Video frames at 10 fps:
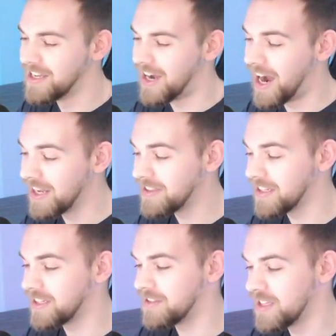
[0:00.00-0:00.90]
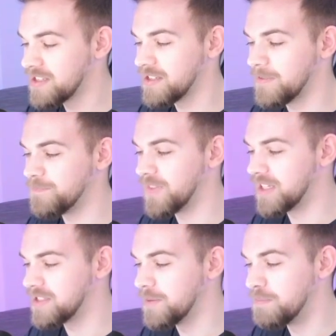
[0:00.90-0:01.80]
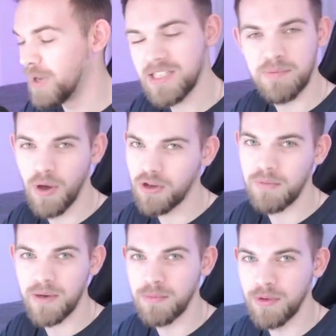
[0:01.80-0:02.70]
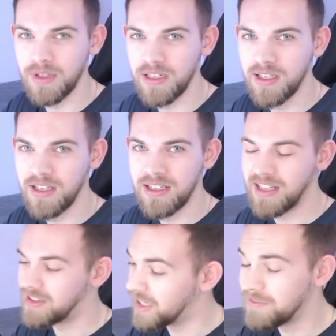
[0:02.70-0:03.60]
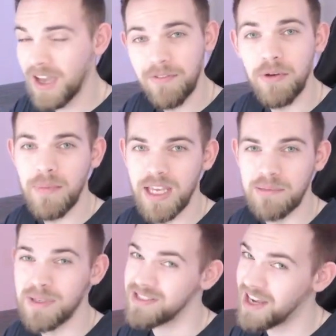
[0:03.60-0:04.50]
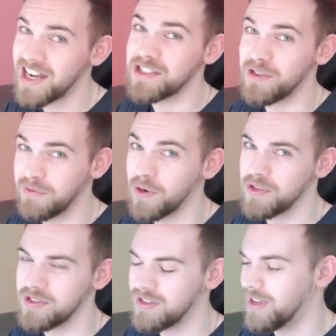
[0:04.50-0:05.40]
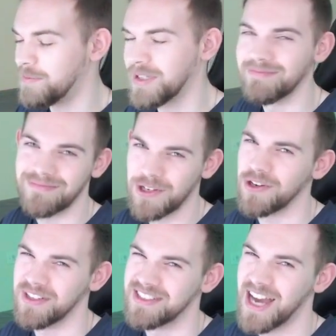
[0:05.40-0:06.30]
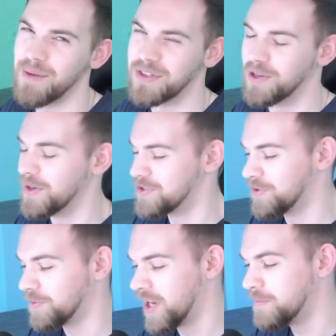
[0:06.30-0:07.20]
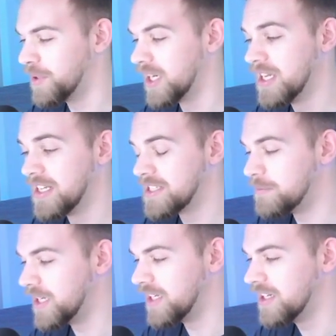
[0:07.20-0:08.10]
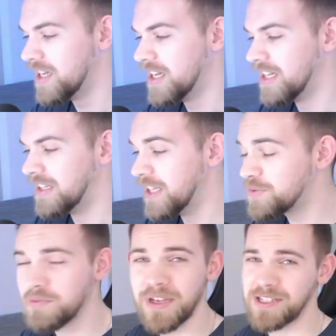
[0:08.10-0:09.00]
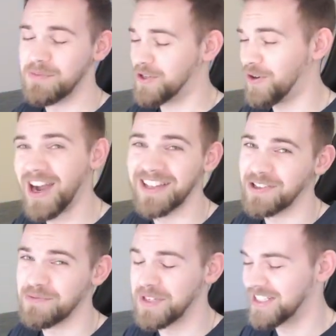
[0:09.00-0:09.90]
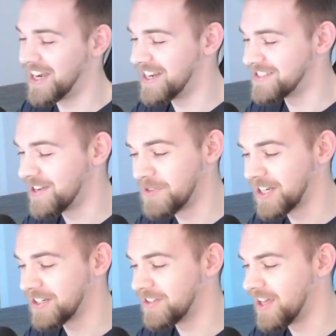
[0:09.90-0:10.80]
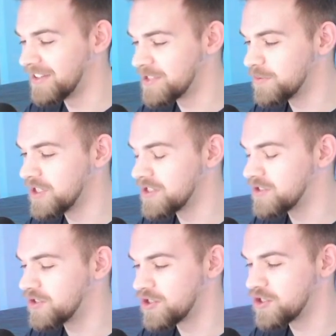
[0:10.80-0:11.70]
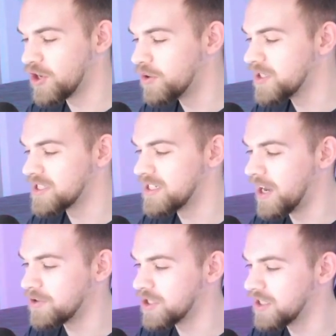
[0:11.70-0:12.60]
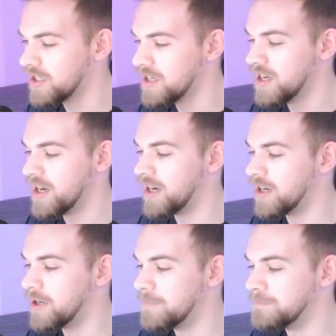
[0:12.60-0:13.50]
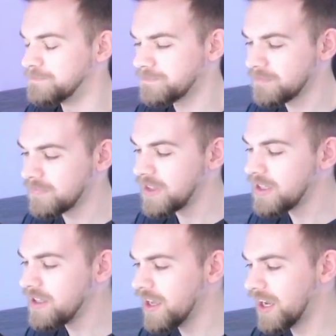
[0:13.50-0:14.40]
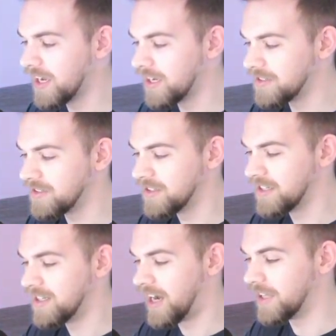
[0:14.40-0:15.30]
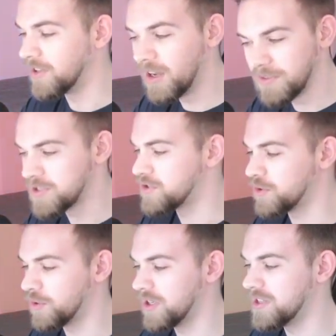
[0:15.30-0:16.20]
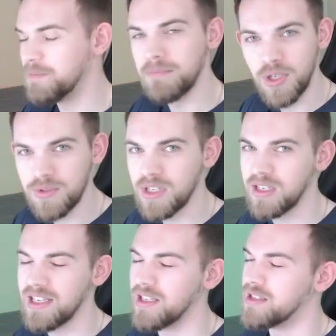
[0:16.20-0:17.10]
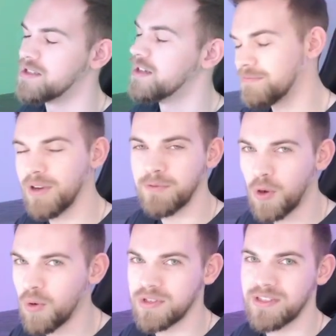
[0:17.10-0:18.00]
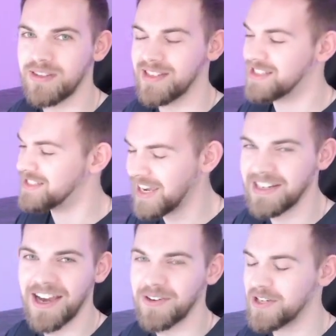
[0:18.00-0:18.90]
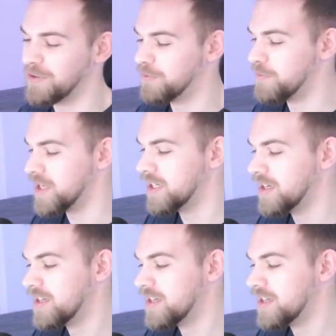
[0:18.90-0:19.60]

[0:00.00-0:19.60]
I think this is the best Pokemon movie that they've ever made besides the first. I mean, it's hard to top the original, right? But to me, this one makes me cry a little bit, guys. I'm not gonna lie. This one is just so nostalgic. And I love the story. The music is, of course, the standout here for me.